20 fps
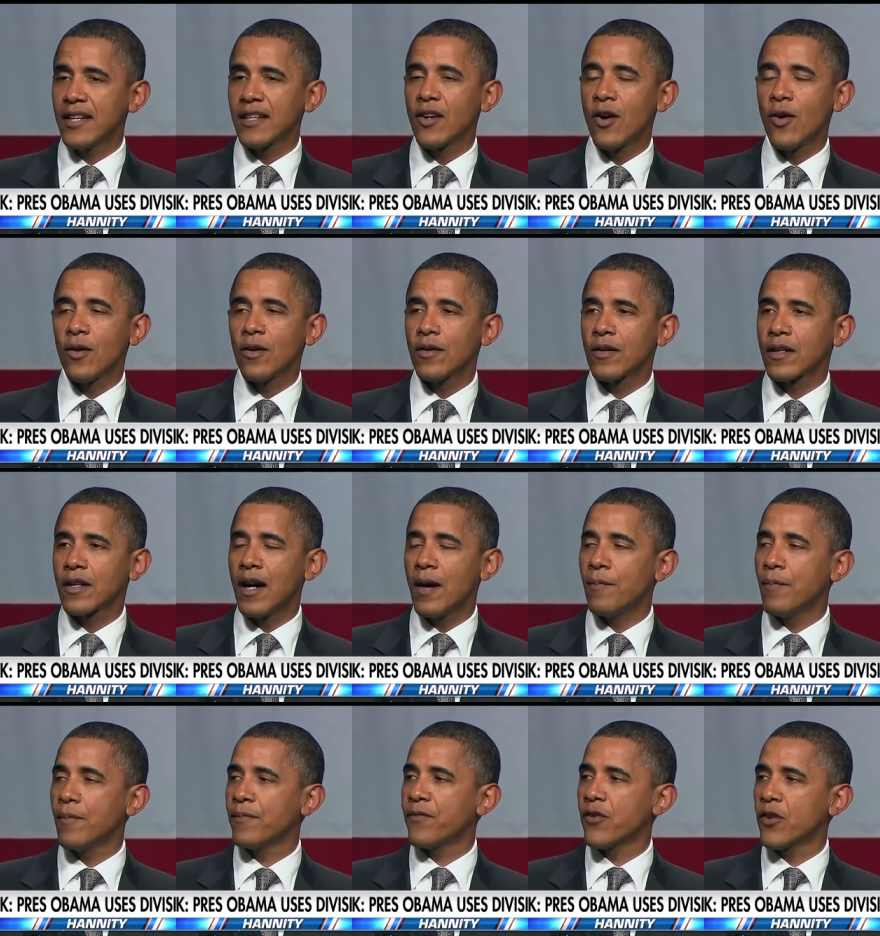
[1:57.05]
They can go
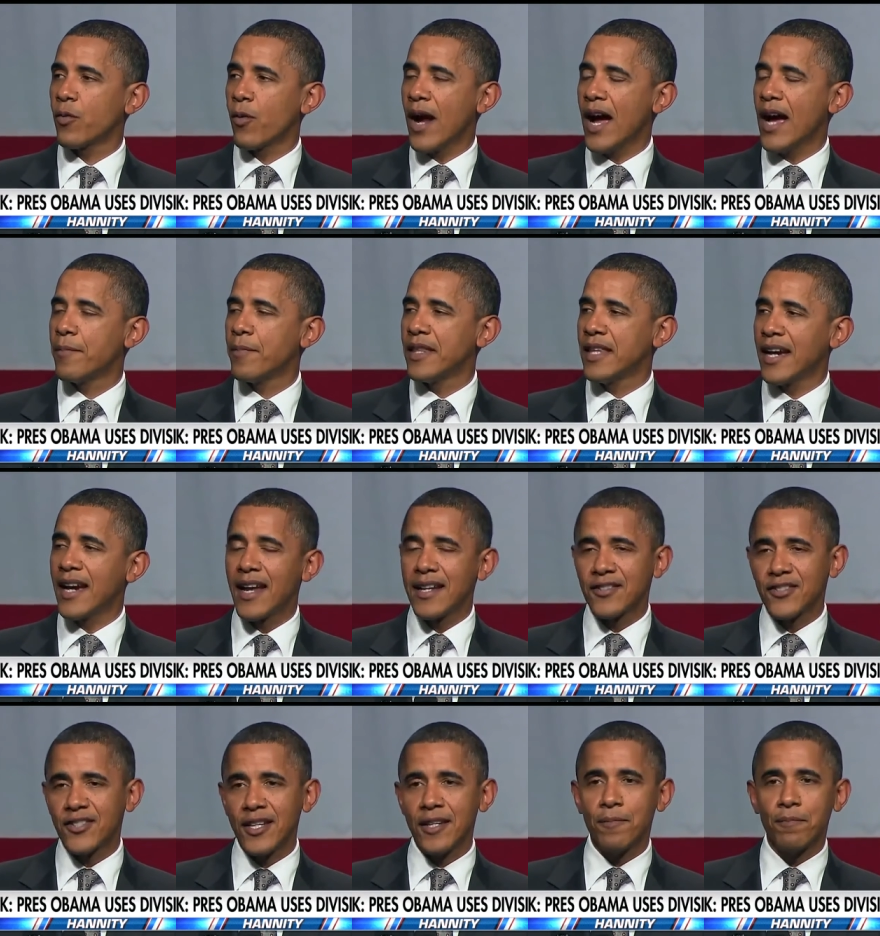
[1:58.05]
come for the ride, but they
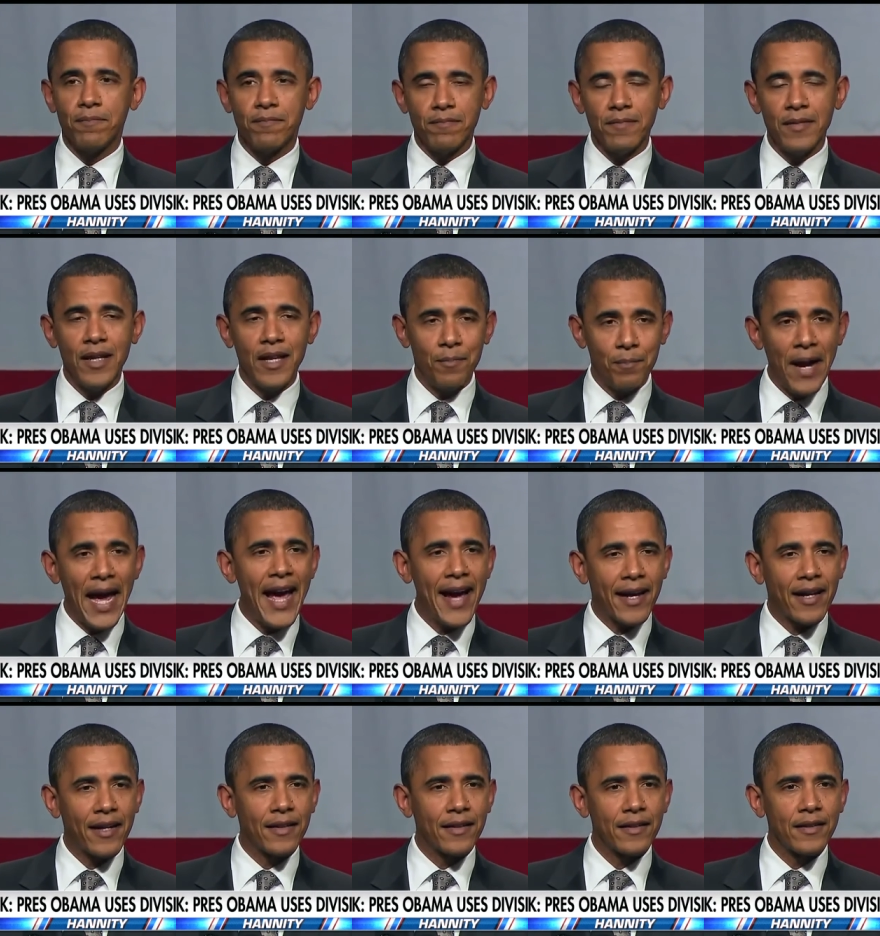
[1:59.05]
got to sit in
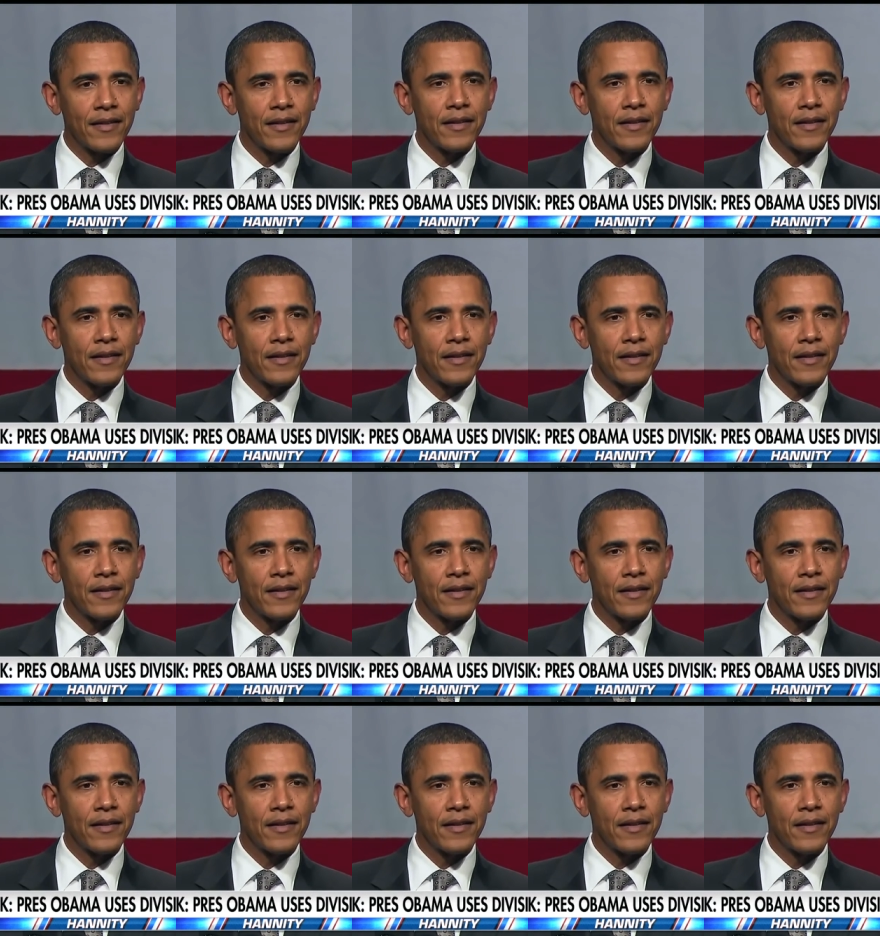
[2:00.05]
back.